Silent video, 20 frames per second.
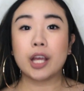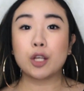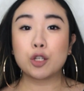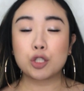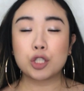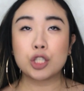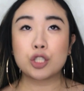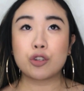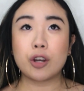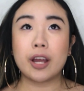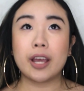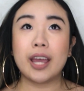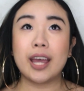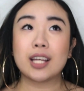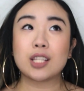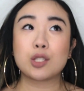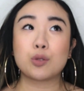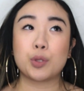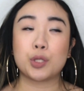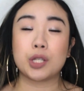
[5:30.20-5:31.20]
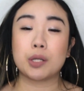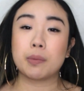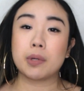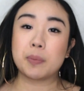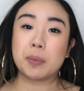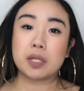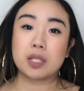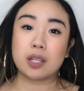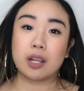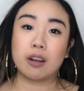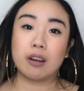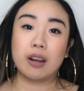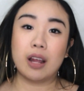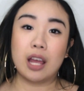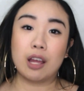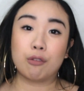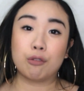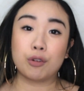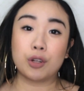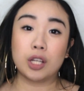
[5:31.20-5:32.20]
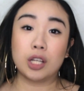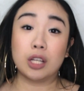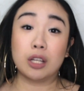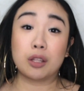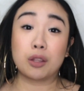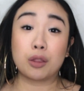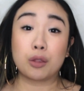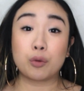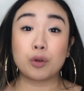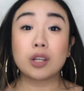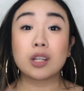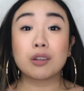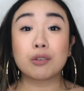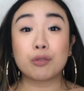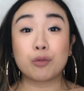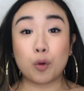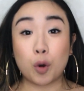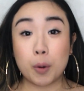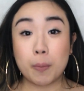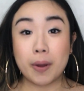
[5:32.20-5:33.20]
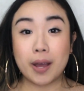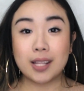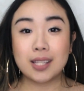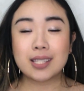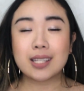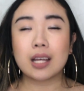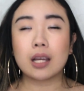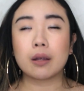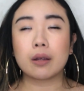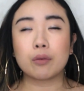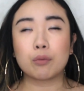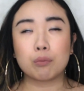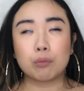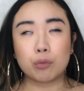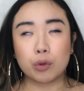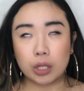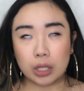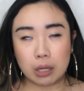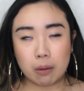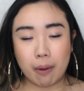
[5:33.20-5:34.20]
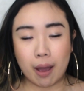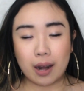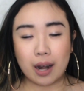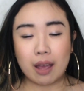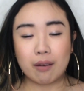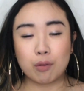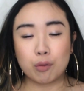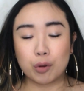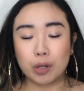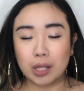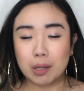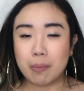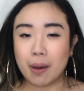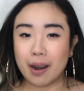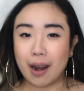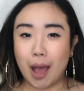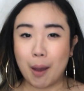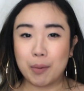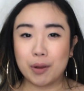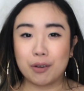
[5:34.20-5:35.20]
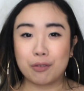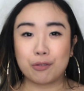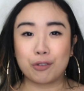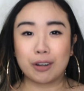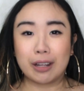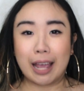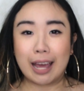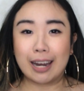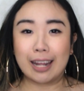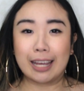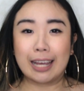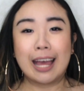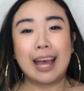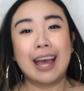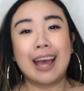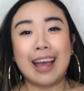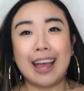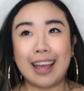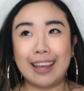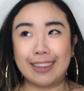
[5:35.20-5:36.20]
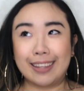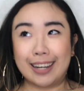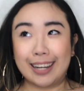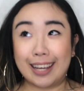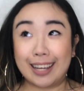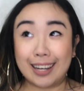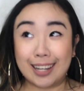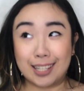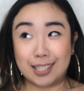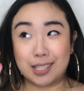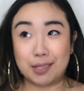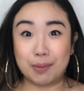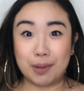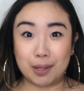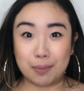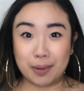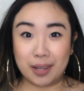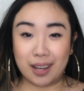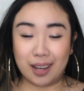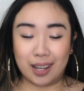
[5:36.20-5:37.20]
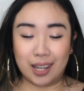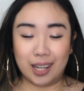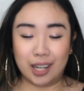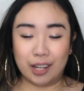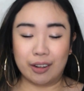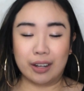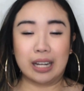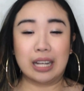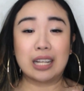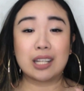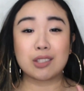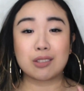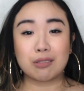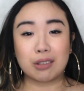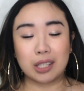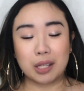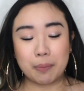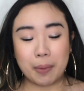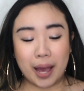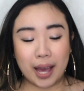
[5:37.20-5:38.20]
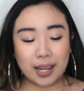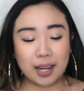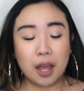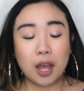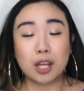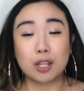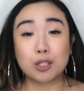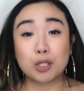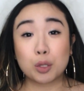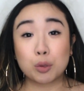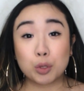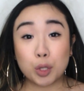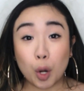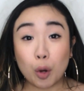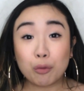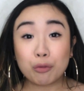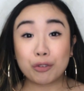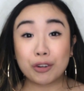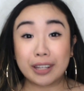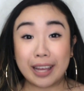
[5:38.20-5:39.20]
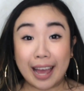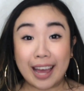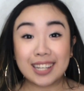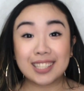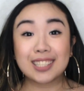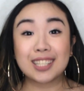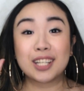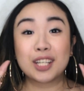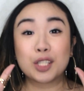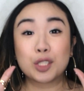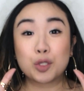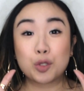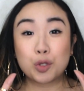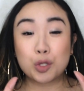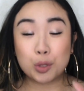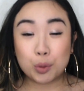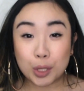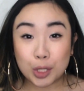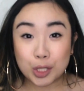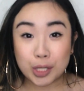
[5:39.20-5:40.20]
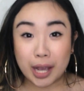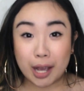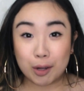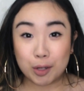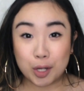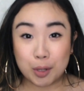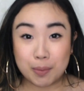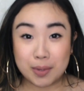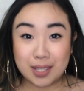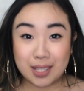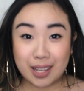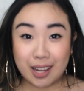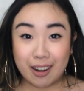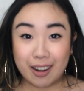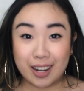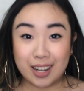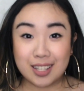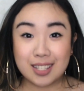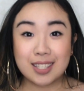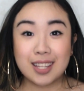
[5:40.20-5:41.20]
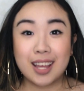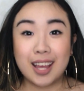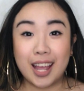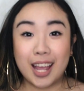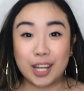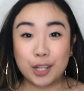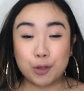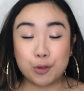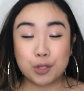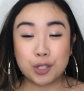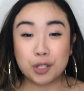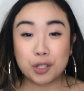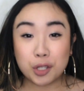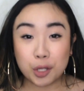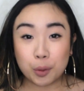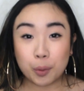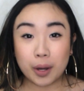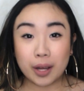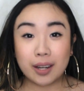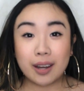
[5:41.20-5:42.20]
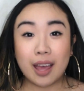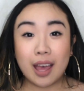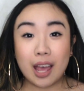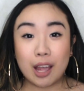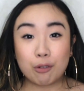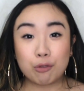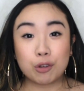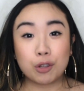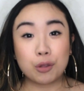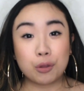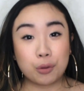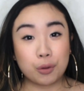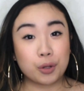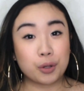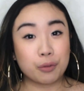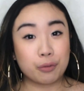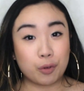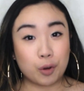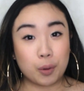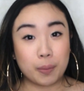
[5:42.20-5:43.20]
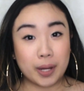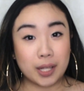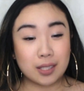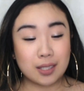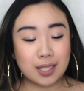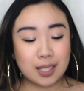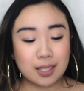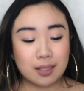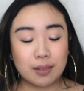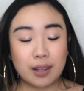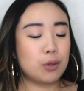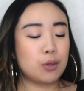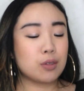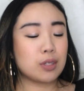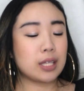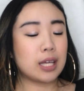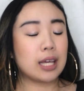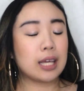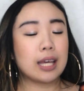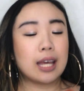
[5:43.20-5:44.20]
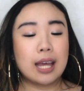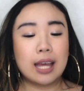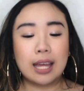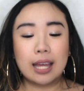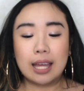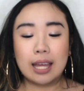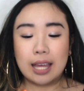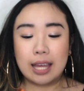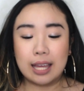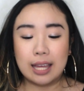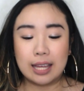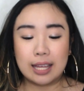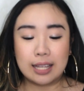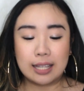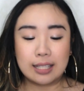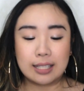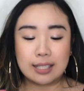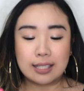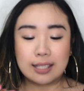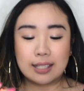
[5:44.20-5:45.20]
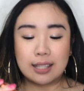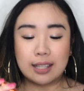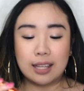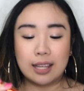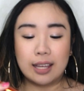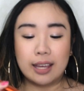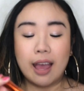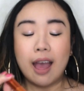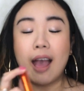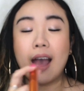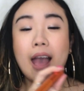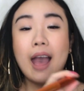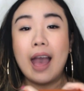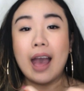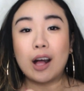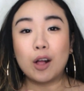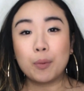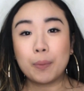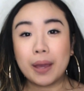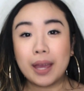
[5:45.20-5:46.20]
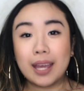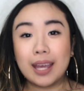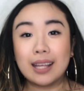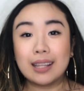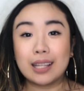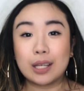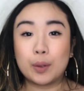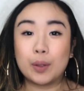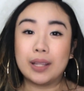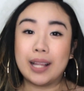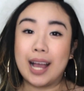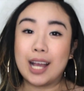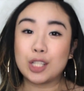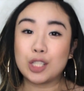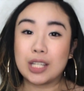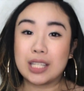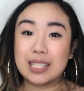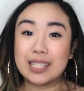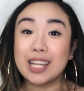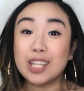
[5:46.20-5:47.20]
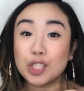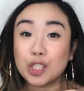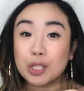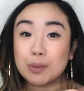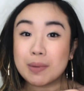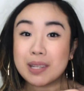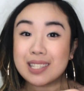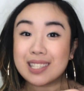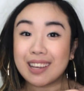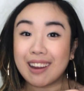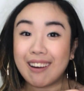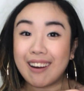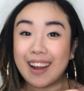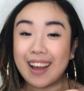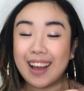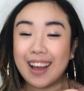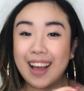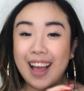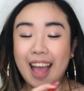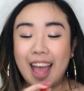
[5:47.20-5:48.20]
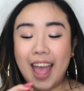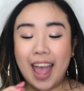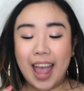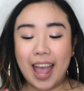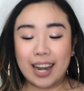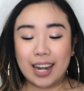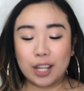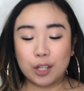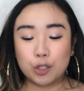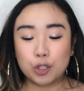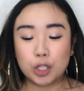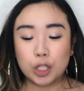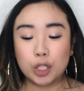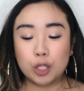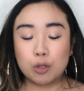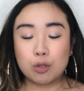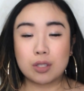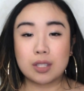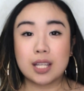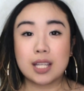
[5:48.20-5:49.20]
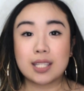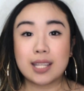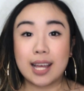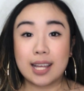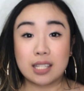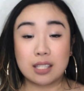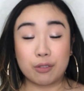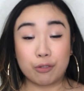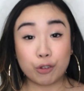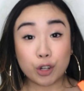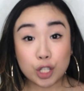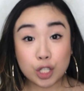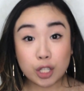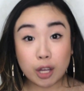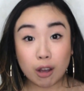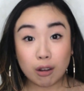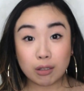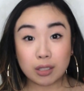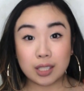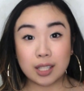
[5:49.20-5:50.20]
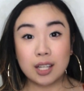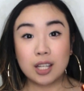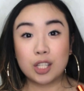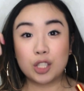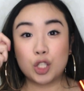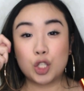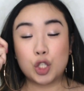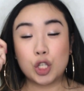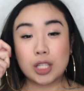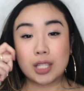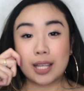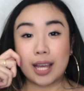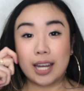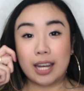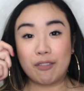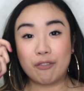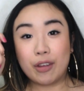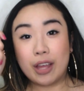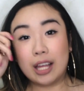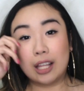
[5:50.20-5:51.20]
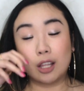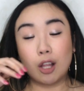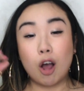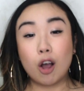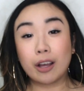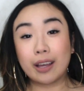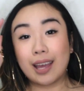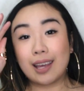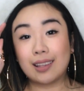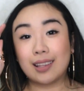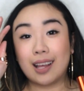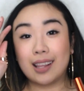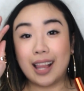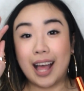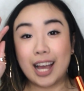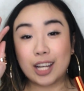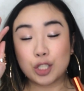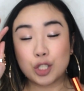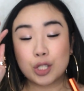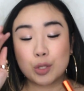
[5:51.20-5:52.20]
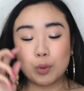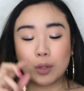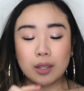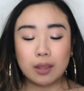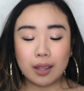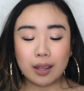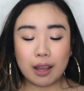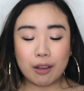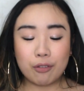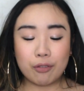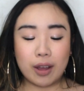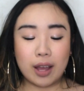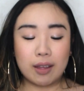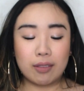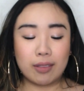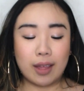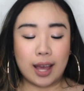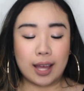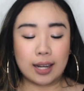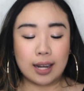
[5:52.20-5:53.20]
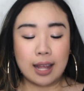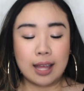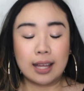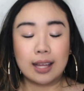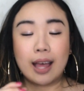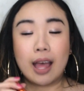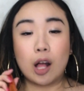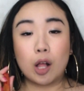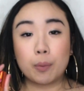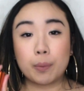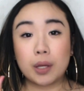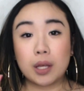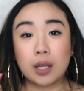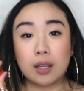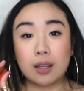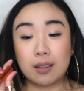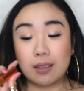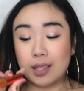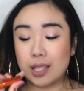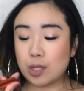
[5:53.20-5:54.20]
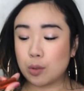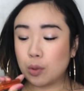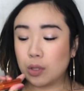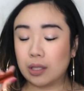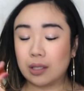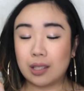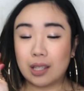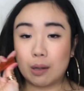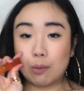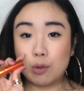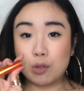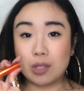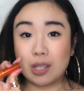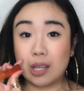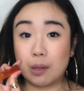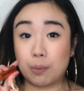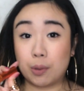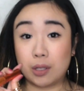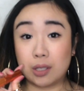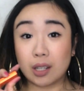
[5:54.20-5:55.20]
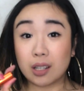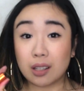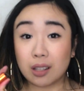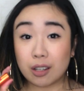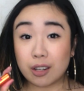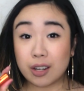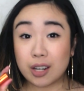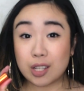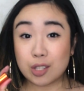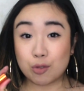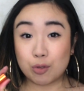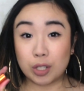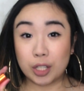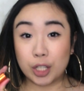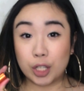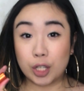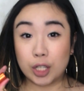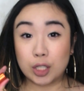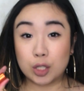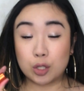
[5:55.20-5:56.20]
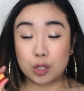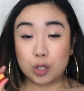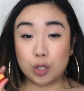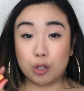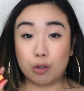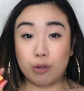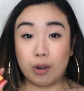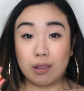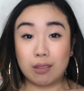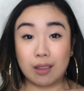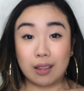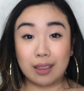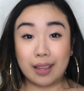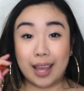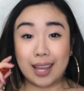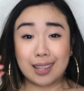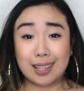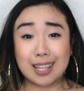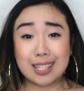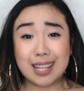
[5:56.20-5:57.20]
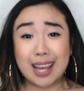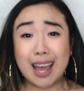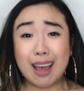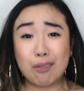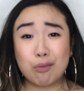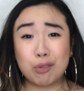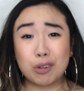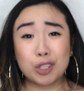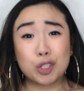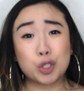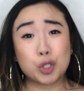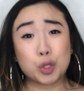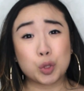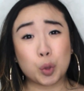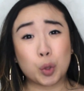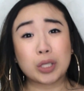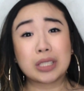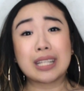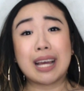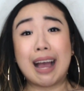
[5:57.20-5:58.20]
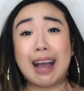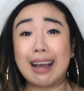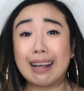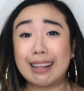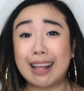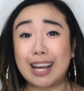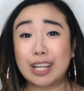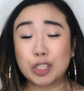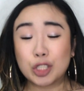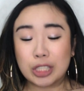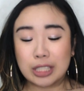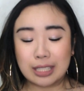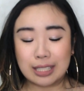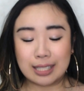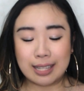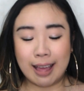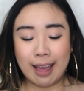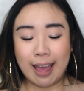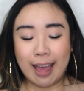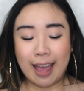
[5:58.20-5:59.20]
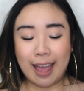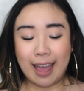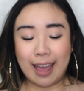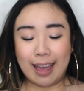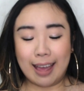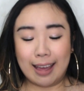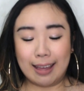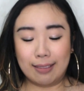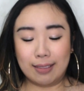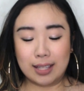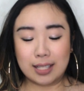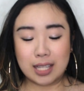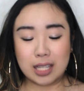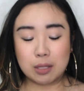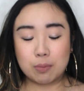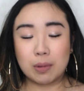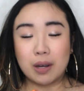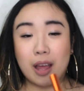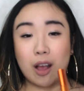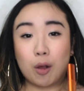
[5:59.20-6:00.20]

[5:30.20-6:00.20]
I usually try and switch out my mascara every 3 to 4 months. I'm really bad. I have a really bad habit of forgetting, and then I get eczema on my eye area, and it's really bad. So don't forget to switch out your mascaras and use a new one every 3 to 4 months. Using is the Almay Liquid Lash Extension Mascara, and I usually use this as the first coat to just kind of elongate the lashes. One thing I find that Almay, this one that I'm using in particular, is really good to create the length, because I have really short eyelashes, and this has been